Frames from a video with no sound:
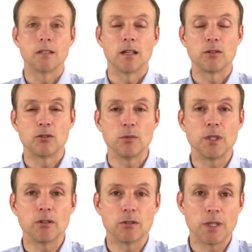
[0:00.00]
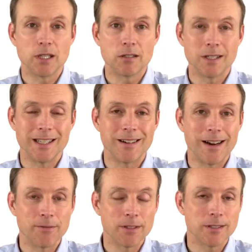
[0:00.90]
Assuming you're doing this in the
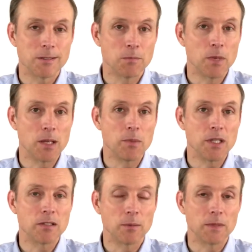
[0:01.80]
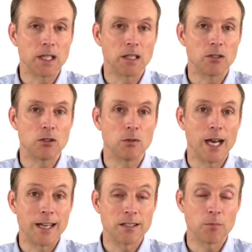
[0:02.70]
office, this may be something that you
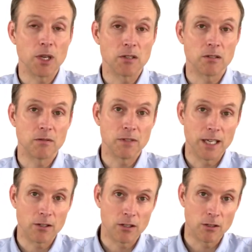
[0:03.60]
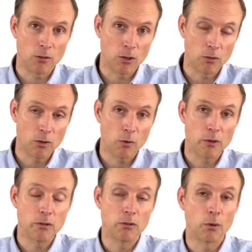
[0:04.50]
ask the patient to fill out on their own, or
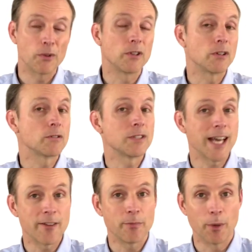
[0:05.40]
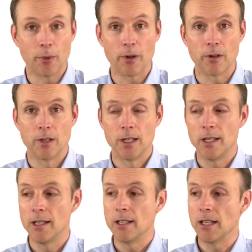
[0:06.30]
you do it with another staff member.
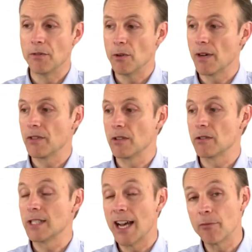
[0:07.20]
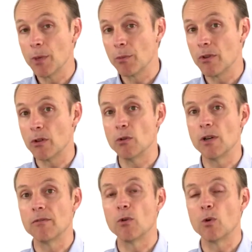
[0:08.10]
If you have another staff member that you
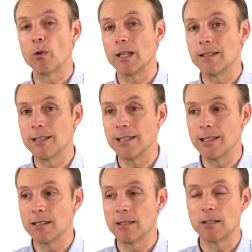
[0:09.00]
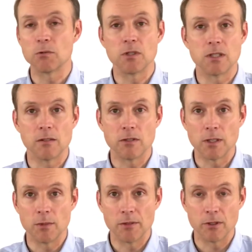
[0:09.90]
have oriented in this, that has received
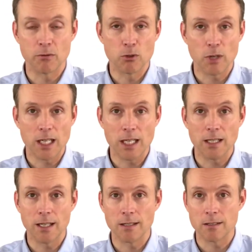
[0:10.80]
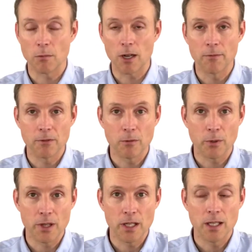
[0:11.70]
some level of training, gotten some comfort
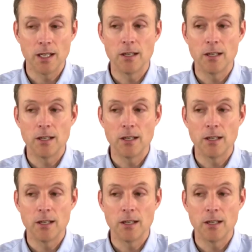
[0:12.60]
with it,